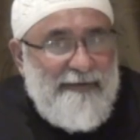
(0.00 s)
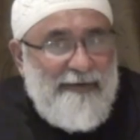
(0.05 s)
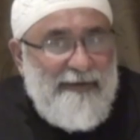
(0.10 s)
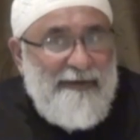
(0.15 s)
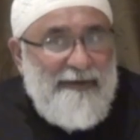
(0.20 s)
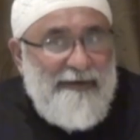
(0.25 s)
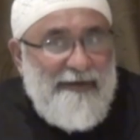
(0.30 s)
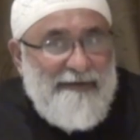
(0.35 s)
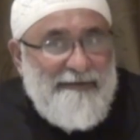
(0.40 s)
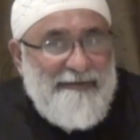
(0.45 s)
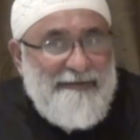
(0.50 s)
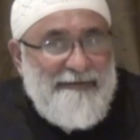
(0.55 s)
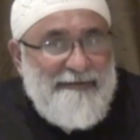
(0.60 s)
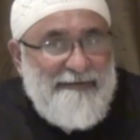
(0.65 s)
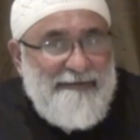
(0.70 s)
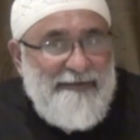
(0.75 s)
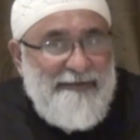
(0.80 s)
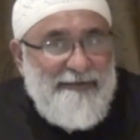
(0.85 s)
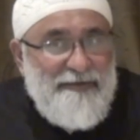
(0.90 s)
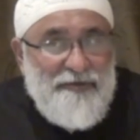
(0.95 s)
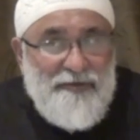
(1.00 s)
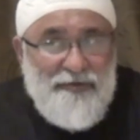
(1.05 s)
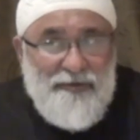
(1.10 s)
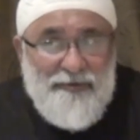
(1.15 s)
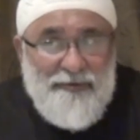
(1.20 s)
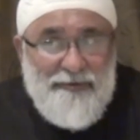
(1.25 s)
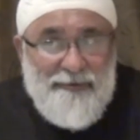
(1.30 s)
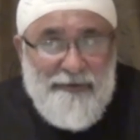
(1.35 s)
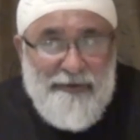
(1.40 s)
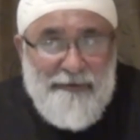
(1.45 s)
Unless these
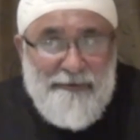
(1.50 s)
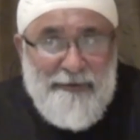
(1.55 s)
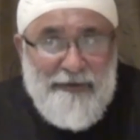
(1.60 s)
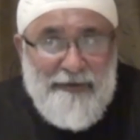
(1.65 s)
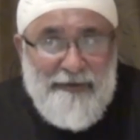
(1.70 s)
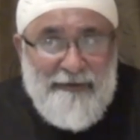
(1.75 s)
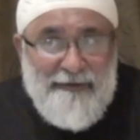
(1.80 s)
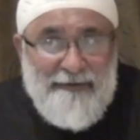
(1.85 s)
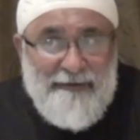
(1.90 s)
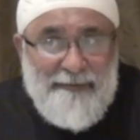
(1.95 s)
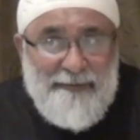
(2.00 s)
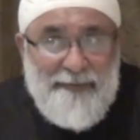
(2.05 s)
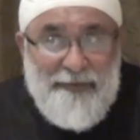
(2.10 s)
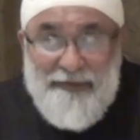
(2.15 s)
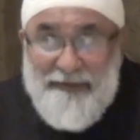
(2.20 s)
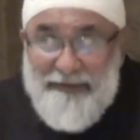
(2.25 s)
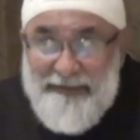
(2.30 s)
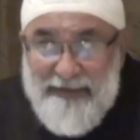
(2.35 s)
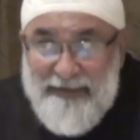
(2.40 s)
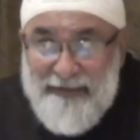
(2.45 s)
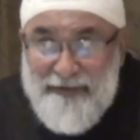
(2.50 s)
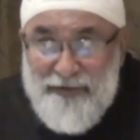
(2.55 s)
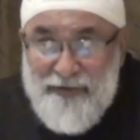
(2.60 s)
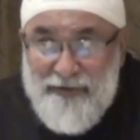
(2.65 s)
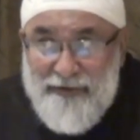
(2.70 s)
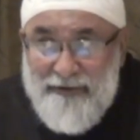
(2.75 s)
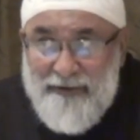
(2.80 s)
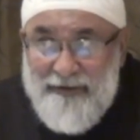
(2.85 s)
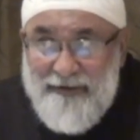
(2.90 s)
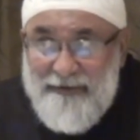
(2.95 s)
two women
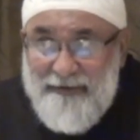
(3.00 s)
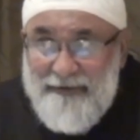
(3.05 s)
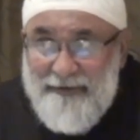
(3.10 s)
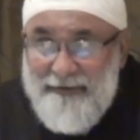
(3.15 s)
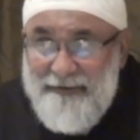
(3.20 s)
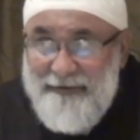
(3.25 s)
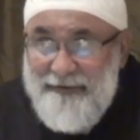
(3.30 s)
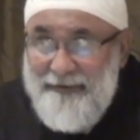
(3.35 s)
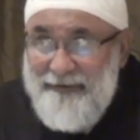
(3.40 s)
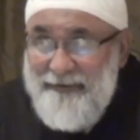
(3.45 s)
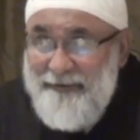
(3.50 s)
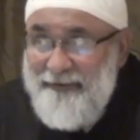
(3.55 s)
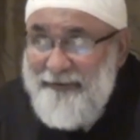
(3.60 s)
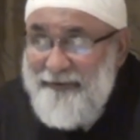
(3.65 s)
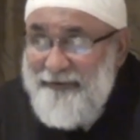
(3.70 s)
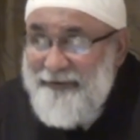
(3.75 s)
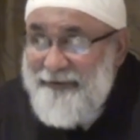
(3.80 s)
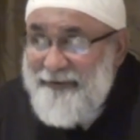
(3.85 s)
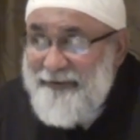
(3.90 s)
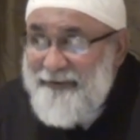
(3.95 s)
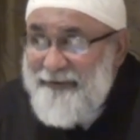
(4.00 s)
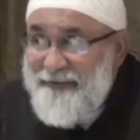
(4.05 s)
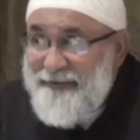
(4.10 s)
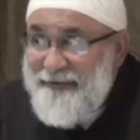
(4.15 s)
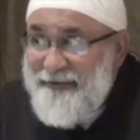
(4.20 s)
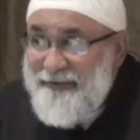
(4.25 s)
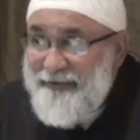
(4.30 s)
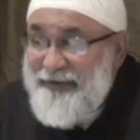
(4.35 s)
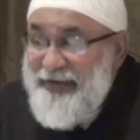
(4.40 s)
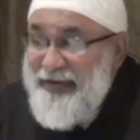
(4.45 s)
potentially
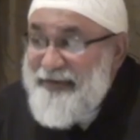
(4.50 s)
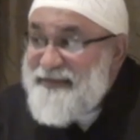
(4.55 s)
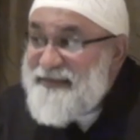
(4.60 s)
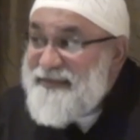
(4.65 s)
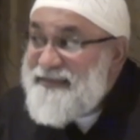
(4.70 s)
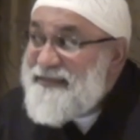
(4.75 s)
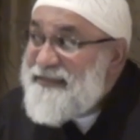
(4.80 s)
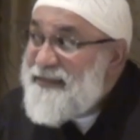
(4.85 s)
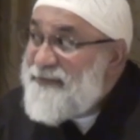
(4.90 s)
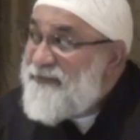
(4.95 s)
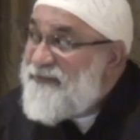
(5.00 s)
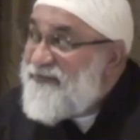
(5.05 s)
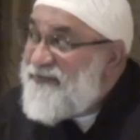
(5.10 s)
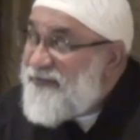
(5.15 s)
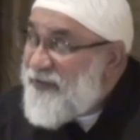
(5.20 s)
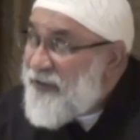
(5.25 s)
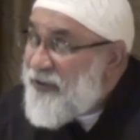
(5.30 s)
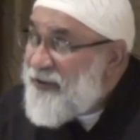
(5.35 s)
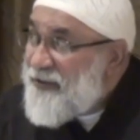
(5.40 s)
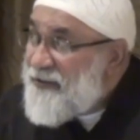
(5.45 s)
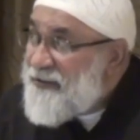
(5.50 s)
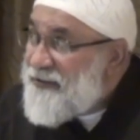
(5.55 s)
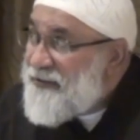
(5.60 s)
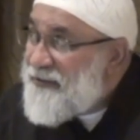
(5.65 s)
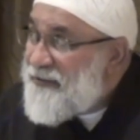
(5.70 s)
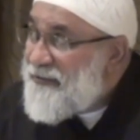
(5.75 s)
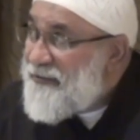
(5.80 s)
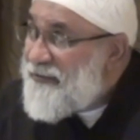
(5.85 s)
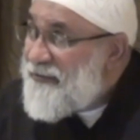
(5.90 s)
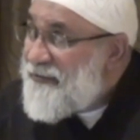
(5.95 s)
can subvert
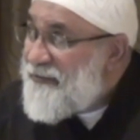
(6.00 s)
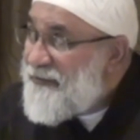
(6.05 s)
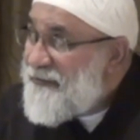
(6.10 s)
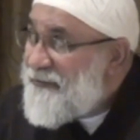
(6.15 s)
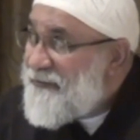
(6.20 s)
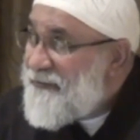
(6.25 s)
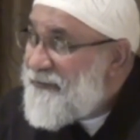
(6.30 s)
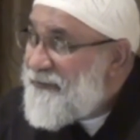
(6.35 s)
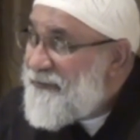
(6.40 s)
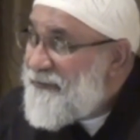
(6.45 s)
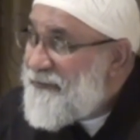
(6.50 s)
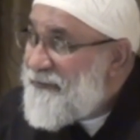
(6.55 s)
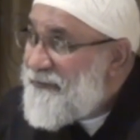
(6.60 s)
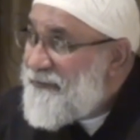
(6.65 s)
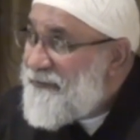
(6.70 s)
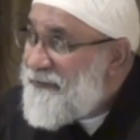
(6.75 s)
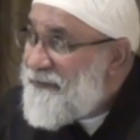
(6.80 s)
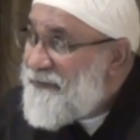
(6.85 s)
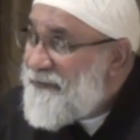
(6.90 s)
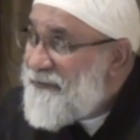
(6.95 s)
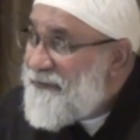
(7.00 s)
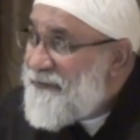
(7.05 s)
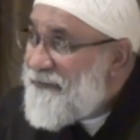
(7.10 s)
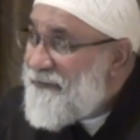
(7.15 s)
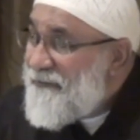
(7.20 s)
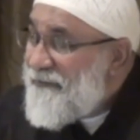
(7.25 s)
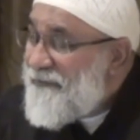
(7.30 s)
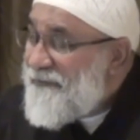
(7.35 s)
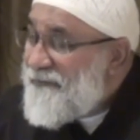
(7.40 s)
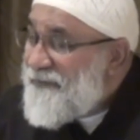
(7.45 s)

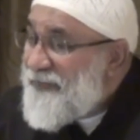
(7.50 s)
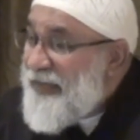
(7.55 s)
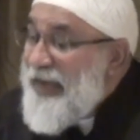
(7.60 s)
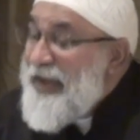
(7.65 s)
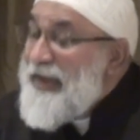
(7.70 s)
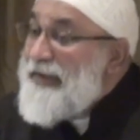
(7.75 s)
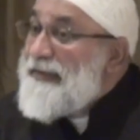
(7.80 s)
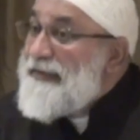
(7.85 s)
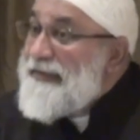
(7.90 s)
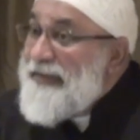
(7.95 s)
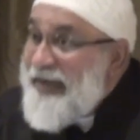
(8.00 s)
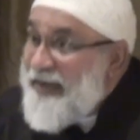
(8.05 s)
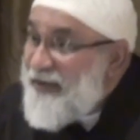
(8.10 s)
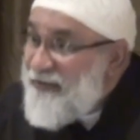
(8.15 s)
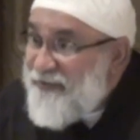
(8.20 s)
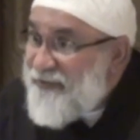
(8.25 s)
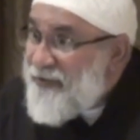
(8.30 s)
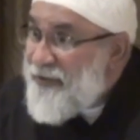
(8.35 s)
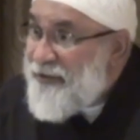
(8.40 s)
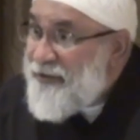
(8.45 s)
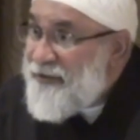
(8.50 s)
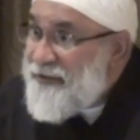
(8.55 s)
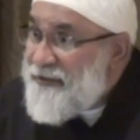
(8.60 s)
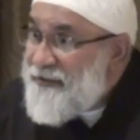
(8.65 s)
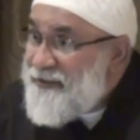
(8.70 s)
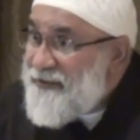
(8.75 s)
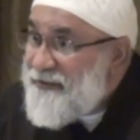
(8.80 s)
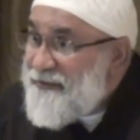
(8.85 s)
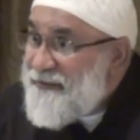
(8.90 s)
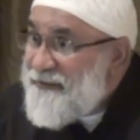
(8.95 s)
and
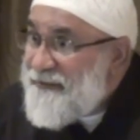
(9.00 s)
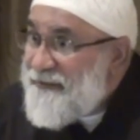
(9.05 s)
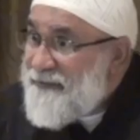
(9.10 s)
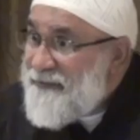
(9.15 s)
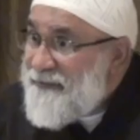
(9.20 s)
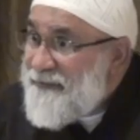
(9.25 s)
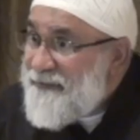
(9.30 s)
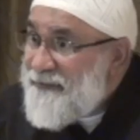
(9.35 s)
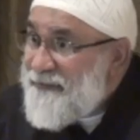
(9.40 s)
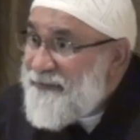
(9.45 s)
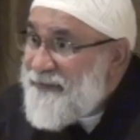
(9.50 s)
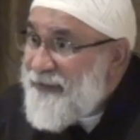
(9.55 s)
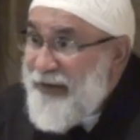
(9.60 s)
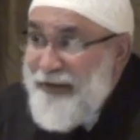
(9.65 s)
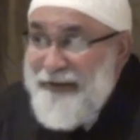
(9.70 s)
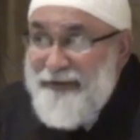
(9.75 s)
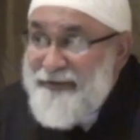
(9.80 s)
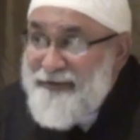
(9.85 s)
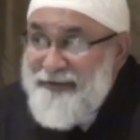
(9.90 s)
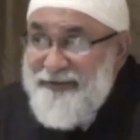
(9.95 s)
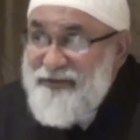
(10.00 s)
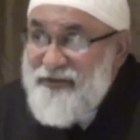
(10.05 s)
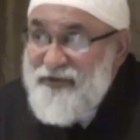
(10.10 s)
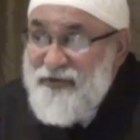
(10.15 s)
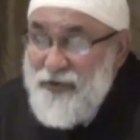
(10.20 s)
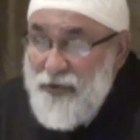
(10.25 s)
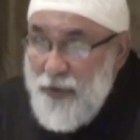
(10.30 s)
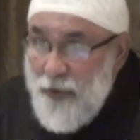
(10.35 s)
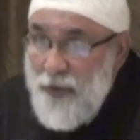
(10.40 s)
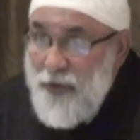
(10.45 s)
divert and
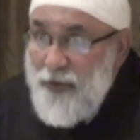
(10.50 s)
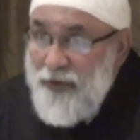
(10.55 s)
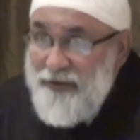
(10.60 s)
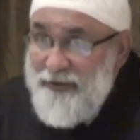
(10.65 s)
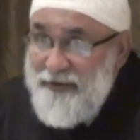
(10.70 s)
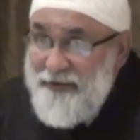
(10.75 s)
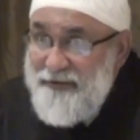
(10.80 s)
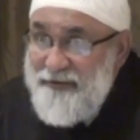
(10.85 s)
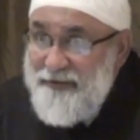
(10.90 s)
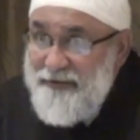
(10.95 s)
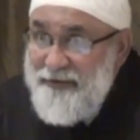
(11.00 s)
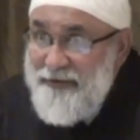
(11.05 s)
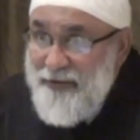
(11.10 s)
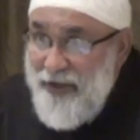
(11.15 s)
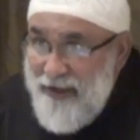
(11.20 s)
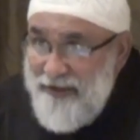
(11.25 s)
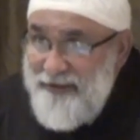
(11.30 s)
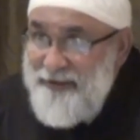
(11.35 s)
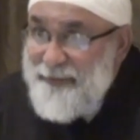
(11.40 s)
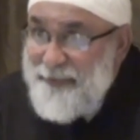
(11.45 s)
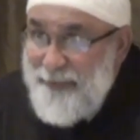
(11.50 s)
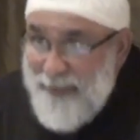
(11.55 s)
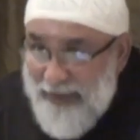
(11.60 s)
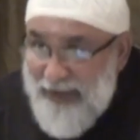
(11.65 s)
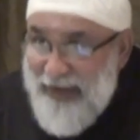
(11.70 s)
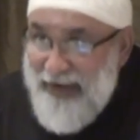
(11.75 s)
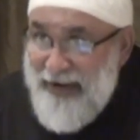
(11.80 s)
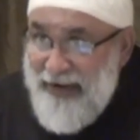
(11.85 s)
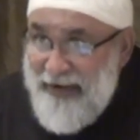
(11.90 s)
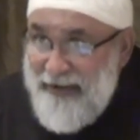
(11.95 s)
distort God's
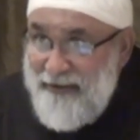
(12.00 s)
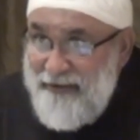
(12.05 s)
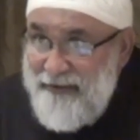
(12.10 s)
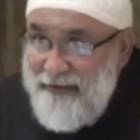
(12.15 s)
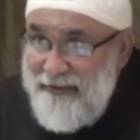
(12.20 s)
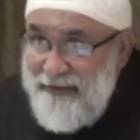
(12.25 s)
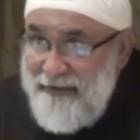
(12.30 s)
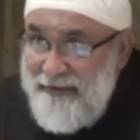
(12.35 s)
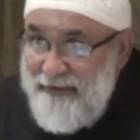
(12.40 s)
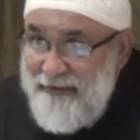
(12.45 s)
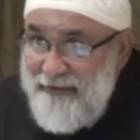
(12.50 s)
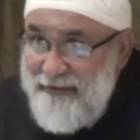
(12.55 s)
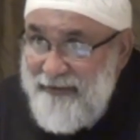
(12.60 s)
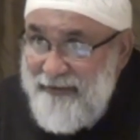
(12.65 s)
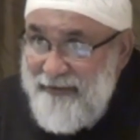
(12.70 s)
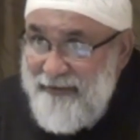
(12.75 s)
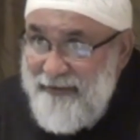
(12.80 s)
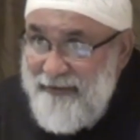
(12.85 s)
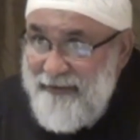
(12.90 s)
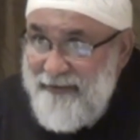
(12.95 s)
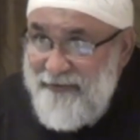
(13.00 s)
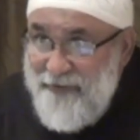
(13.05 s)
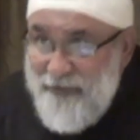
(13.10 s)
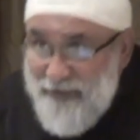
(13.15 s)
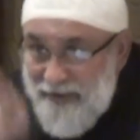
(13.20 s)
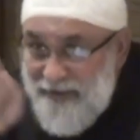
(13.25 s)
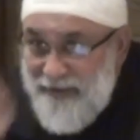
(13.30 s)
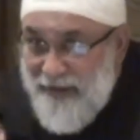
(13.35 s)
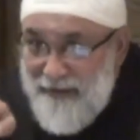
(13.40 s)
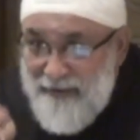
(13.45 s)
plan for
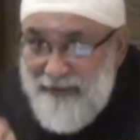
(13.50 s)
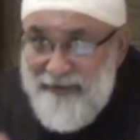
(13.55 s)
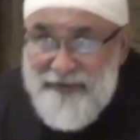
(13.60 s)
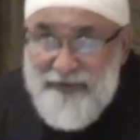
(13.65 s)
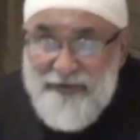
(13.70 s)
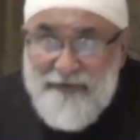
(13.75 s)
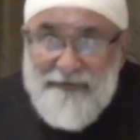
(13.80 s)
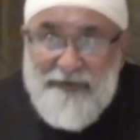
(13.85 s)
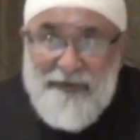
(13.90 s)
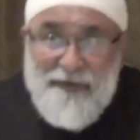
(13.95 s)
the guidance of